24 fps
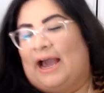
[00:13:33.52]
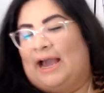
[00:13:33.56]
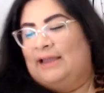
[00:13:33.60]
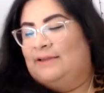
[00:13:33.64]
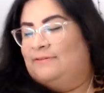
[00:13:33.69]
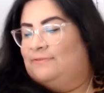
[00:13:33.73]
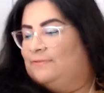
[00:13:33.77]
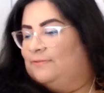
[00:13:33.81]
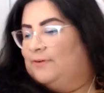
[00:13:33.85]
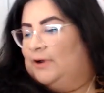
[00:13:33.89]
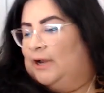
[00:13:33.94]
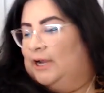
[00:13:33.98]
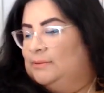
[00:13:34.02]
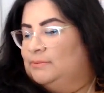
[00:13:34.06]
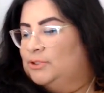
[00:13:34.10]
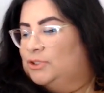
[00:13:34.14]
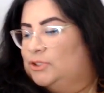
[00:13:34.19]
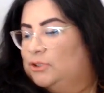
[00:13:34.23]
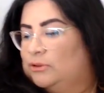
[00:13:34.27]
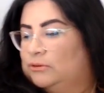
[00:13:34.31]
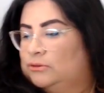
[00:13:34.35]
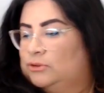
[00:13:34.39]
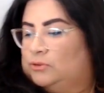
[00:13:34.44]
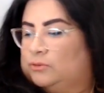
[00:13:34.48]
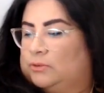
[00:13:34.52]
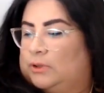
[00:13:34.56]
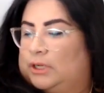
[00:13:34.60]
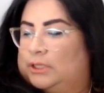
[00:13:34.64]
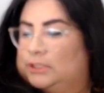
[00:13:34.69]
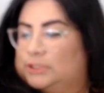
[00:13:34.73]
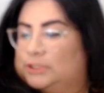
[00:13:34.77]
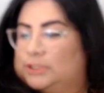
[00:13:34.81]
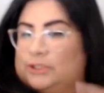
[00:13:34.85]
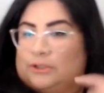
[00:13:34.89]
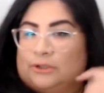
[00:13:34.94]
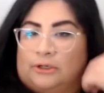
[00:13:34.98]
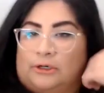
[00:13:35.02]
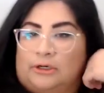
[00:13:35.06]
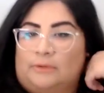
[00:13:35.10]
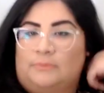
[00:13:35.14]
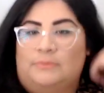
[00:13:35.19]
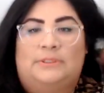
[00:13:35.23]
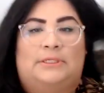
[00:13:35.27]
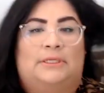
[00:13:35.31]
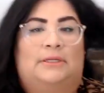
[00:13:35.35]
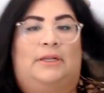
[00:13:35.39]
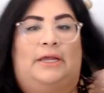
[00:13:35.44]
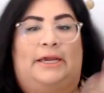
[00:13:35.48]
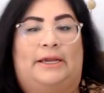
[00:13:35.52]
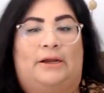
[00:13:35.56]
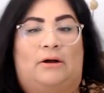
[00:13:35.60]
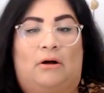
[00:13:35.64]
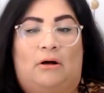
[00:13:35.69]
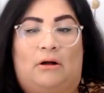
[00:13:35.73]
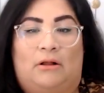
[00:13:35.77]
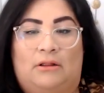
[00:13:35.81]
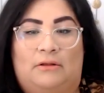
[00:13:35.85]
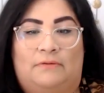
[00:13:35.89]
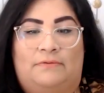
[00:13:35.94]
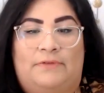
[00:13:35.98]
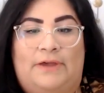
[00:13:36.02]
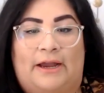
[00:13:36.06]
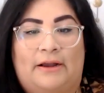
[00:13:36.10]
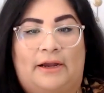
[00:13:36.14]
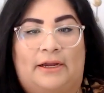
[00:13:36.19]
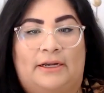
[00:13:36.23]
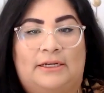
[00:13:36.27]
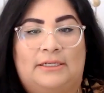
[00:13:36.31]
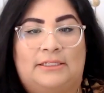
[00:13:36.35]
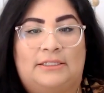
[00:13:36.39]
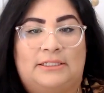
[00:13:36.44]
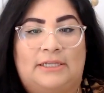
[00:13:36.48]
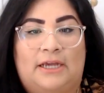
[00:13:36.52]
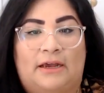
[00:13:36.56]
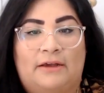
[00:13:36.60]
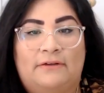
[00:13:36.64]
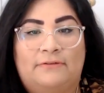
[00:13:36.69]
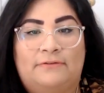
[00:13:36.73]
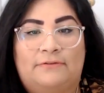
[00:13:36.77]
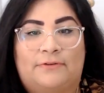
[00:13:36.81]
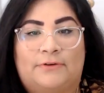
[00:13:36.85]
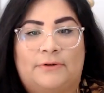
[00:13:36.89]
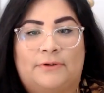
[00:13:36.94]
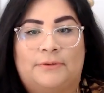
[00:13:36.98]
I I'm so drawn to herbs and like all of that kind of stuff.